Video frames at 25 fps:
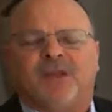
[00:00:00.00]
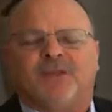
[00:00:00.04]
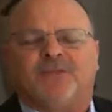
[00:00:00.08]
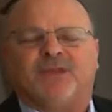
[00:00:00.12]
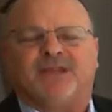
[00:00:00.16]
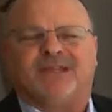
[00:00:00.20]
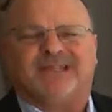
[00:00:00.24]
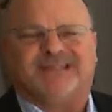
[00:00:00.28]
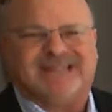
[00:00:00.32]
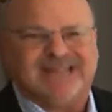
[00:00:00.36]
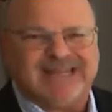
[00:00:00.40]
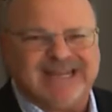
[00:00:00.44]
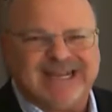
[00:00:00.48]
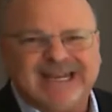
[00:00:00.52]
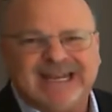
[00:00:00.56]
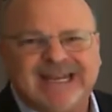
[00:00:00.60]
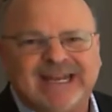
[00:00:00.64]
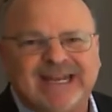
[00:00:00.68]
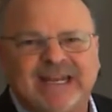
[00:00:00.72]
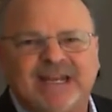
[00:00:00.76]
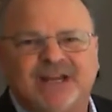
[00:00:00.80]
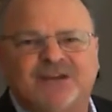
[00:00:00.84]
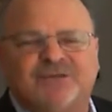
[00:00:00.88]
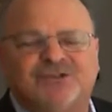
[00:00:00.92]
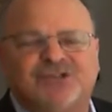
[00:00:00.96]
the
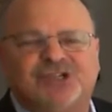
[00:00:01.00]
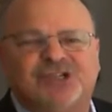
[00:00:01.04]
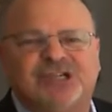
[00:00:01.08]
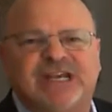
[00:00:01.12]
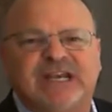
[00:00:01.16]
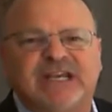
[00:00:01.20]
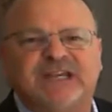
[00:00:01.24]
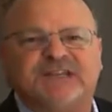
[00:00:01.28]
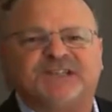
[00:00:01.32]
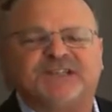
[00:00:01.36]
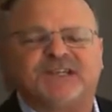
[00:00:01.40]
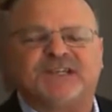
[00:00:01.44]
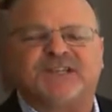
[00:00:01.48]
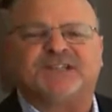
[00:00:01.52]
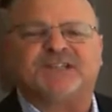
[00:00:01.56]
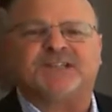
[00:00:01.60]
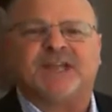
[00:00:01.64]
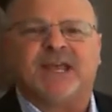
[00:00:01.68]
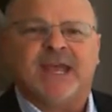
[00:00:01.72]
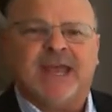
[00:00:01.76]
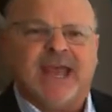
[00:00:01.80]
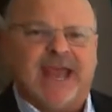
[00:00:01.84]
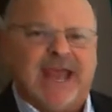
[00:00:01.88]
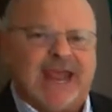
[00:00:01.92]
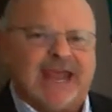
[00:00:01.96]
deity of Jesus
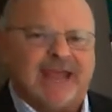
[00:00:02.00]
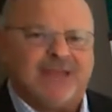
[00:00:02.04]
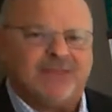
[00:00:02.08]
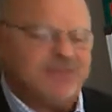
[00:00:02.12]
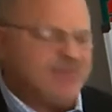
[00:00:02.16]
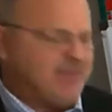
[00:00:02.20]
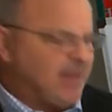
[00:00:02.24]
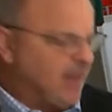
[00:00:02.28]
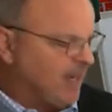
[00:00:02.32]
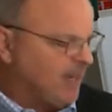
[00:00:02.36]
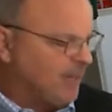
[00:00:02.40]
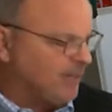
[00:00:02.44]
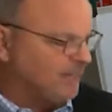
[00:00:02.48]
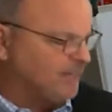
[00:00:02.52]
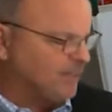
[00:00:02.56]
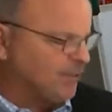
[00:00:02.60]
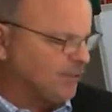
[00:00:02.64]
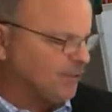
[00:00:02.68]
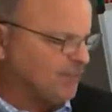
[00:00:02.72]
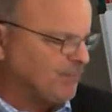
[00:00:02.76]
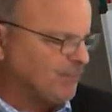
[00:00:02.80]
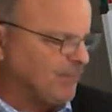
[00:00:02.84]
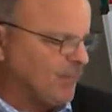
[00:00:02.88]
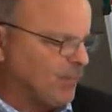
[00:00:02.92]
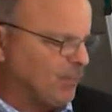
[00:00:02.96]
and then in
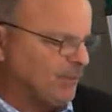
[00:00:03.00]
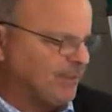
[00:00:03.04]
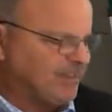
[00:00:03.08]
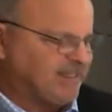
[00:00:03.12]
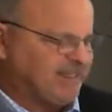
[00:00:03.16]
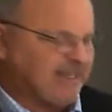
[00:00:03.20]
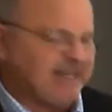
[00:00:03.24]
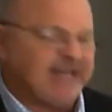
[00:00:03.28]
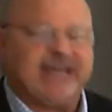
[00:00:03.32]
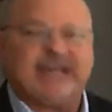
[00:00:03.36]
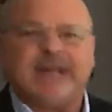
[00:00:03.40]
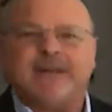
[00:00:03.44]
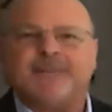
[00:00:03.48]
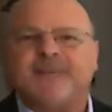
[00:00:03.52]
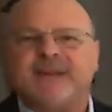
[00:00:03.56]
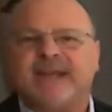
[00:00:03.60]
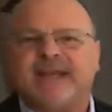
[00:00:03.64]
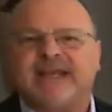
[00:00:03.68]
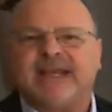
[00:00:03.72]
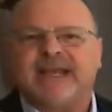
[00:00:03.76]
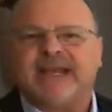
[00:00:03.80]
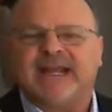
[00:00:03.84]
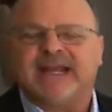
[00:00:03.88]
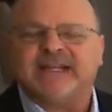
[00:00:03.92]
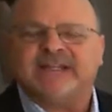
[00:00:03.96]
verse 14 he
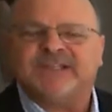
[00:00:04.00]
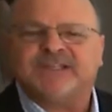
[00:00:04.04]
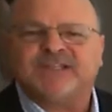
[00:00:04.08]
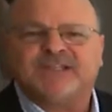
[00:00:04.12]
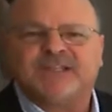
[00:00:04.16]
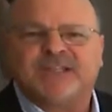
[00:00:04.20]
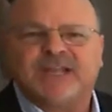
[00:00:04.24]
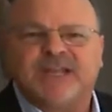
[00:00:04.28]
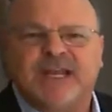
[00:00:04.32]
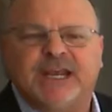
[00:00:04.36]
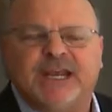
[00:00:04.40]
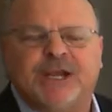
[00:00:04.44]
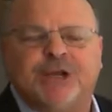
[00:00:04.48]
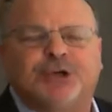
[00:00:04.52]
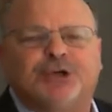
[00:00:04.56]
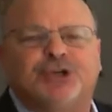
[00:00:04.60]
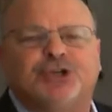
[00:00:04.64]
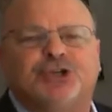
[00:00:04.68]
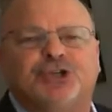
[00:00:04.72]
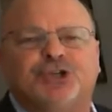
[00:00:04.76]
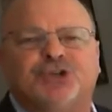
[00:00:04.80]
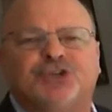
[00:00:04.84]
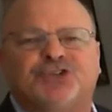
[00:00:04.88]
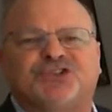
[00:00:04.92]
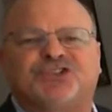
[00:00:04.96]
begins to
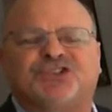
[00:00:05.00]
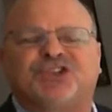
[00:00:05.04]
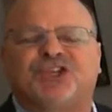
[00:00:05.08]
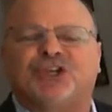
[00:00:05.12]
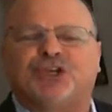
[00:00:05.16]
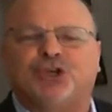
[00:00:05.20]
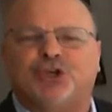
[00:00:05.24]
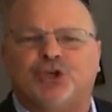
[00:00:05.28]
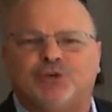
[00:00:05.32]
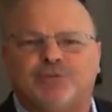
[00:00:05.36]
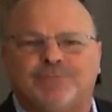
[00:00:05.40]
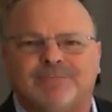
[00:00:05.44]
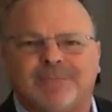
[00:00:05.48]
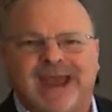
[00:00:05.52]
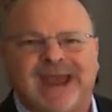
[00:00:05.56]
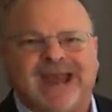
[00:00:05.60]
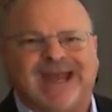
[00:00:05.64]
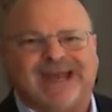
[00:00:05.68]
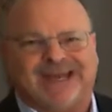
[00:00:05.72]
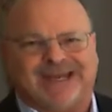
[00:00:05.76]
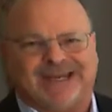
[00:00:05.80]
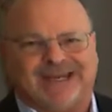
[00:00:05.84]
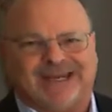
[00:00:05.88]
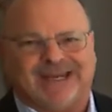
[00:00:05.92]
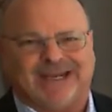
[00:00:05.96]
introduce the
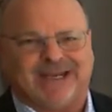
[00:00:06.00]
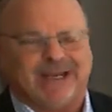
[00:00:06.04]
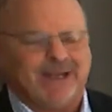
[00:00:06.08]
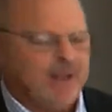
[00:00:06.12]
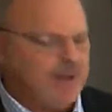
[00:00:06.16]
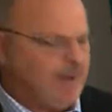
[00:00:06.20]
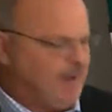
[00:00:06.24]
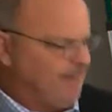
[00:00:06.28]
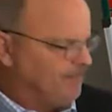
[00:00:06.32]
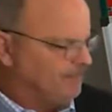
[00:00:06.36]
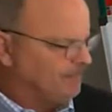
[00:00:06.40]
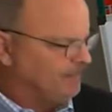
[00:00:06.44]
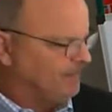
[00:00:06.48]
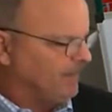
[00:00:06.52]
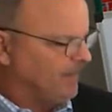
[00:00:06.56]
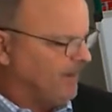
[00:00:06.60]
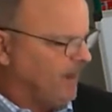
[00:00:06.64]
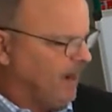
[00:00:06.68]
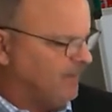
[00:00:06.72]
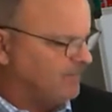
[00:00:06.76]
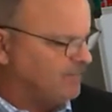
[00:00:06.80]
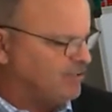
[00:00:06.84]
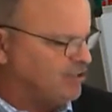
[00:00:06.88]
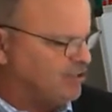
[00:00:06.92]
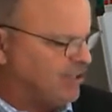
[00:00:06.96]
humanity
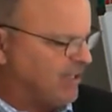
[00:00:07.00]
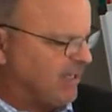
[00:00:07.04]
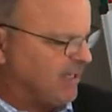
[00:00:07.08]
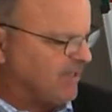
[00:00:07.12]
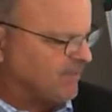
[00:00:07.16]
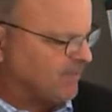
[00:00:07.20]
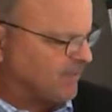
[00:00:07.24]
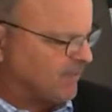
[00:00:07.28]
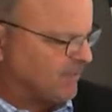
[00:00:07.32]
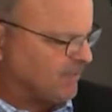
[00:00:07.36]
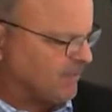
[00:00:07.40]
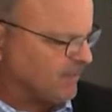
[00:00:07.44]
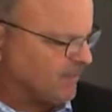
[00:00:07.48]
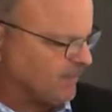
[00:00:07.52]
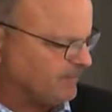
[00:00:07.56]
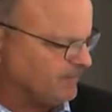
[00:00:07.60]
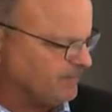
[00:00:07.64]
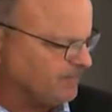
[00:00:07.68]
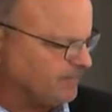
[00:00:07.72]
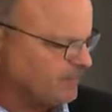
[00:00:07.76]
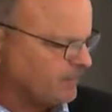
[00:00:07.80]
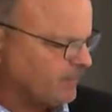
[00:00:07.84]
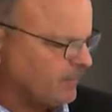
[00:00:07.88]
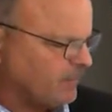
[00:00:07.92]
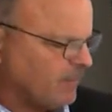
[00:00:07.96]
of Jesus
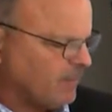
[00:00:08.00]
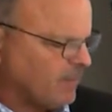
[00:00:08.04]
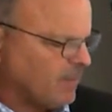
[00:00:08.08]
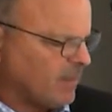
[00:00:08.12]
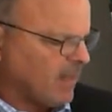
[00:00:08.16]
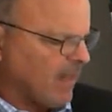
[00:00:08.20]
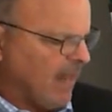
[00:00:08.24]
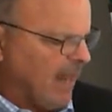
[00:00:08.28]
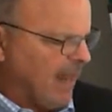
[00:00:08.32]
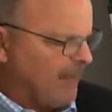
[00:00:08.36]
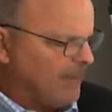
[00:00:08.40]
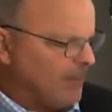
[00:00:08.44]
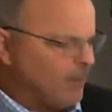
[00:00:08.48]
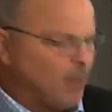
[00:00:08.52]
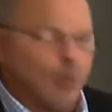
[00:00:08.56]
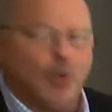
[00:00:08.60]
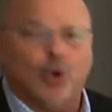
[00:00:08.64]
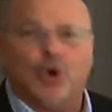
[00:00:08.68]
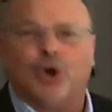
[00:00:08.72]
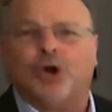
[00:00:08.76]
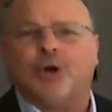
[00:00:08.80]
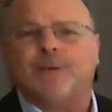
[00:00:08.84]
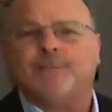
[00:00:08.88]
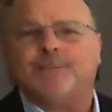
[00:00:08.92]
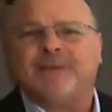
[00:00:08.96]
and the
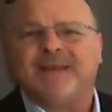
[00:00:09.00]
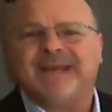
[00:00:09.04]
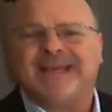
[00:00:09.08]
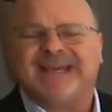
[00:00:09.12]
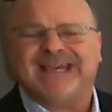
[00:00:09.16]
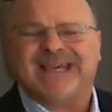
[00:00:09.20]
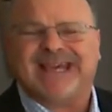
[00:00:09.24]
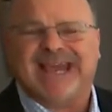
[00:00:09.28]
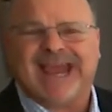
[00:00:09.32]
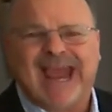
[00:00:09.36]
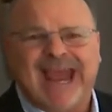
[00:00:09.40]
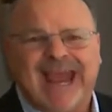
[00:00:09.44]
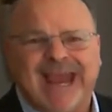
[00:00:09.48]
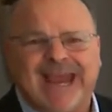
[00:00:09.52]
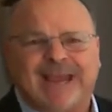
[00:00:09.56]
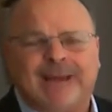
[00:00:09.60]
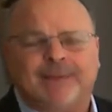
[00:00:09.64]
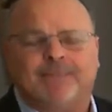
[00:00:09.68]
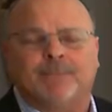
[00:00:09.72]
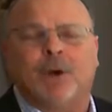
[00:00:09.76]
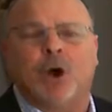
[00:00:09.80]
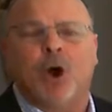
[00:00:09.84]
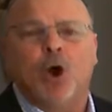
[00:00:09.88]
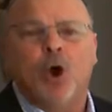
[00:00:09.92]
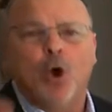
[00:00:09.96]
word
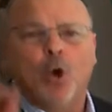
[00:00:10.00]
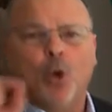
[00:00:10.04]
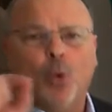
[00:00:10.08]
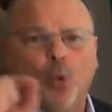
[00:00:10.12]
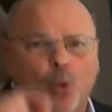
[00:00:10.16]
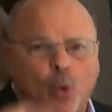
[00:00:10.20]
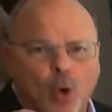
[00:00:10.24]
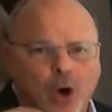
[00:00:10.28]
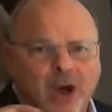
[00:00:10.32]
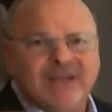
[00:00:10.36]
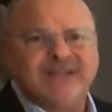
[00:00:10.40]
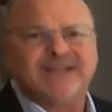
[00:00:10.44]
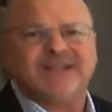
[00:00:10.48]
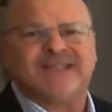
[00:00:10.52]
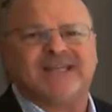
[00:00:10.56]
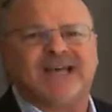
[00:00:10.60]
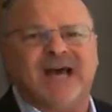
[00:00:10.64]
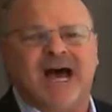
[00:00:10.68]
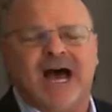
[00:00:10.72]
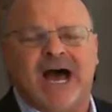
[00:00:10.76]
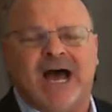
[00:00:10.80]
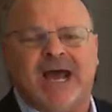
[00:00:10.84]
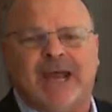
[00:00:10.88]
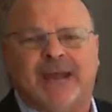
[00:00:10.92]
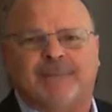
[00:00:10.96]
became one
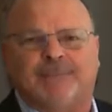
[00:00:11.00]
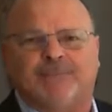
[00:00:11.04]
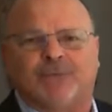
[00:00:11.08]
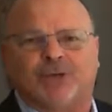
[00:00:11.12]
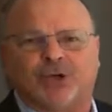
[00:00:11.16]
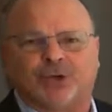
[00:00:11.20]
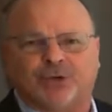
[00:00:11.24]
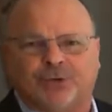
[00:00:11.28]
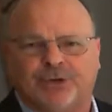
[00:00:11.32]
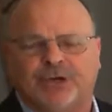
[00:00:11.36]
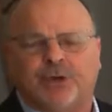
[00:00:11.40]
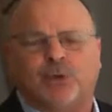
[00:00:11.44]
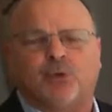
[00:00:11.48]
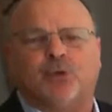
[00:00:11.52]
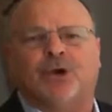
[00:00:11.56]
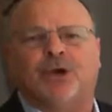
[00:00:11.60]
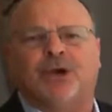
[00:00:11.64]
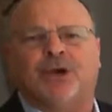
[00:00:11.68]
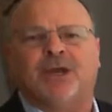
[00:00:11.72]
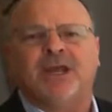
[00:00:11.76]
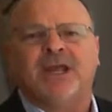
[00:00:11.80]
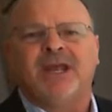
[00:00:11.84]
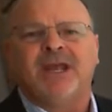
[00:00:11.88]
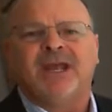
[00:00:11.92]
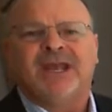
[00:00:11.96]
time. The Greek
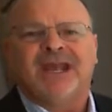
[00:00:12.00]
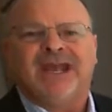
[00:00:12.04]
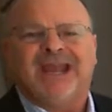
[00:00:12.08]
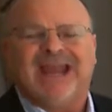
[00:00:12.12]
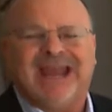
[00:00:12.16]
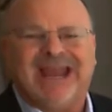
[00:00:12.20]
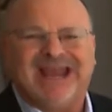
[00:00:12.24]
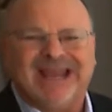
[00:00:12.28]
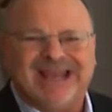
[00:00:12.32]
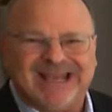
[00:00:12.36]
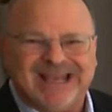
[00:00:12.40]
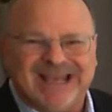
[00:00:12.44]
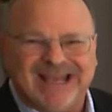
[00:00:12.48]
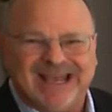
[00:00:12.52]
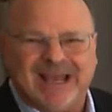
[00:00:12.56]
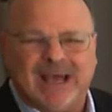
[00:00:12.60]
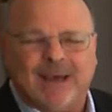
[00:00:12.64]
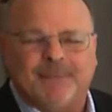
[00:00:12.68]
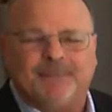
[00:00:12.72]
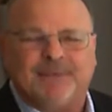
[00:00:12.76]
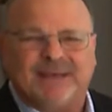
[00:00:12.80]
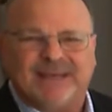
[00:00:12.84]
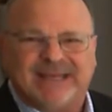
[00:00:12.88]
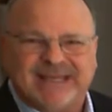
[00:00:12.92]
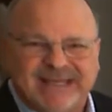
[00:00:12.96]
word it, uh,
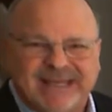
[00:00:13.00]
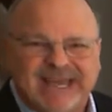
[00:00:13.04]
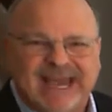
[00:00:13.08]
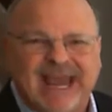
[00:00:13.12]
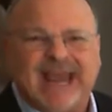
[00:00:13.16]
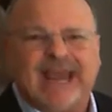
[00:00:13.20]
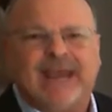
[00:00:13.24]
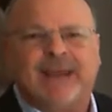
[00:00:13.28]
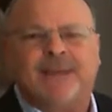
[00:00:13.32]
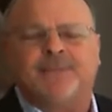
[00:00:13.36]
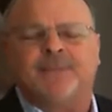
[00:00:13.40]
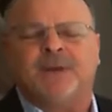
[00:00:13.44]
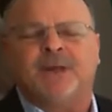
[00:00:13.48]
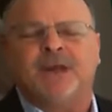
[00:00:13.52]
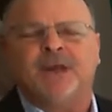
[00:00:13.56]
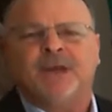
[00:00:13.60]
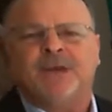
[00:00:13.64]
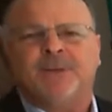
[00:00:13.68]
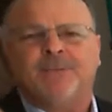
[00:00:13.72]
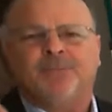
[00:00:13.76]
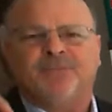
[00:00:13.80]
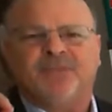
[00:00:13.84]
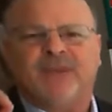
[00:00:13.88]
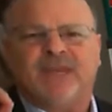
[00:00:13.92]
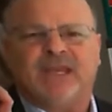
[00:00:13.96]
became
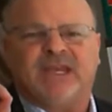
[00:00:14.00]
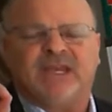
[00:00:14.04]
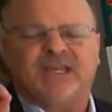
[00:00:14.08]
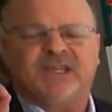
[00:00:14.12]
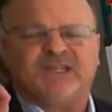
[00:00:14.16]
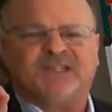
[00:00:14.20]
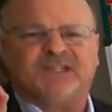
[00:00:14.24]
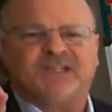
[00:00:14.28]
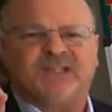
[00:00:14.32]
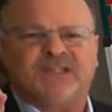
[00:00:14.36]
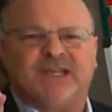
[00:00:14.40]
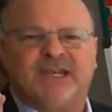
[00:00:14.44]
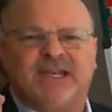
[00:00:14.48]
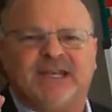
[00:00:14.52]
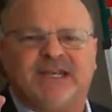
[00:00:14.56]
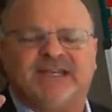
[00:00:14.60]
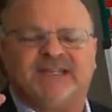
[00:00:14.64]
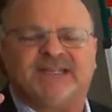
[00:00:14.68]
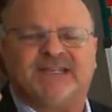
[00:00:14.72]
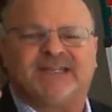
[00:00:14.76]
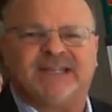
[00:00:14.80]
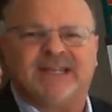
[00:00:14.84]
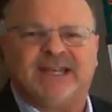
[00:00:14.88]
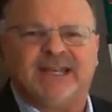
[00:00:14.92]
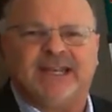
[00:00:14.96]
is
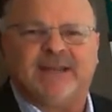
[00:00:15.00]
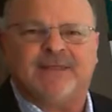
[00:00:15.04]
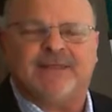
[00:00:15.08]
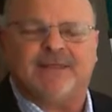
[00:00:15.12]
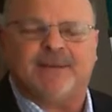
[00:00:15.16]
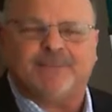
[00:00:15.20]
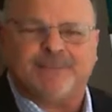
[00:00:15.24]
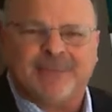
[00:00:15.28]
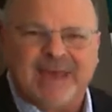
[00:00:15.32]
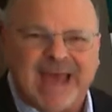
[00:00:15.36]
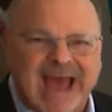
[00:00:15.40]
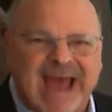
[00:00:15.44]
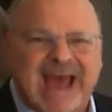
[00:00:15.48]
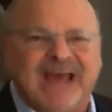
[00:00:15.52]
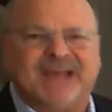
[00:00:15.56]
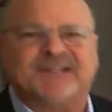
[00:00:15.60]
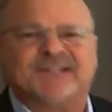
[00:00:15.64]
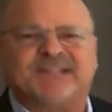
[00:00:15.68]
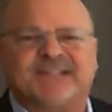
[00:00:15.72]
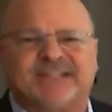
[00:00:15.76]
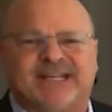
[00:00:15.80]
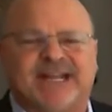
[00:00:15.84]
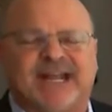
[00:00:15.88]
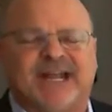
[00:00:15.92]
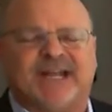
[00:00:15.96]
is in the
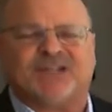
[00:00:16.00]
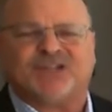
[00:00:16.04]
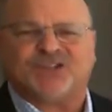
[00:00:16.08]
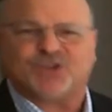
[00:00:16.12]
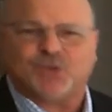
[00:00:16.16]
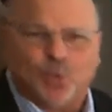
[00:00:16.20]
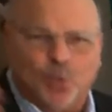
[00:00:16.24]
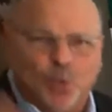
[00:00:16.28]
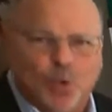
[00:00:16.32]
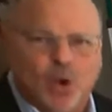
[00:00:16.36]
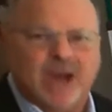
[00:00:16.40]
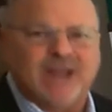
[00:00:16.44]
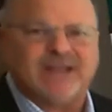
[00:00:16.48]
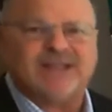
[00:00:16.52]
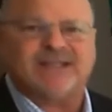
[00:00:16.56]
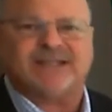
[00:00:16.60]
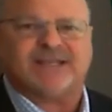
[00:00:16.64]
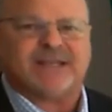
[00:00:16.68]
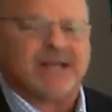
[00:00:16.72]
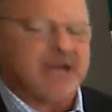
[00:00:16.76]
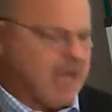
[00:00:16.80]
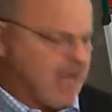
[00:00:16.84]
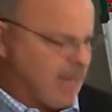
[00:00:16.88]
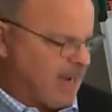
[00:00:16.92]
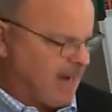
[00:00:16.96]
past tense one
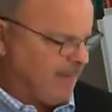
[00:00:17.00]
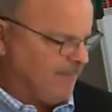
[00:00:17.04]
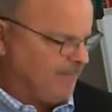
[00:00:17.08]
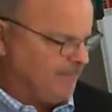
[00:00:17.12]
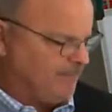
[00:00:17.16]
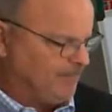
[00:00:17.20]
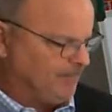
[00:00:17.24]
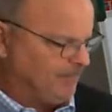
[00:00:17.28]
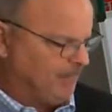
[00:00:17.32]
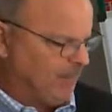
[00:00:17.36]
time.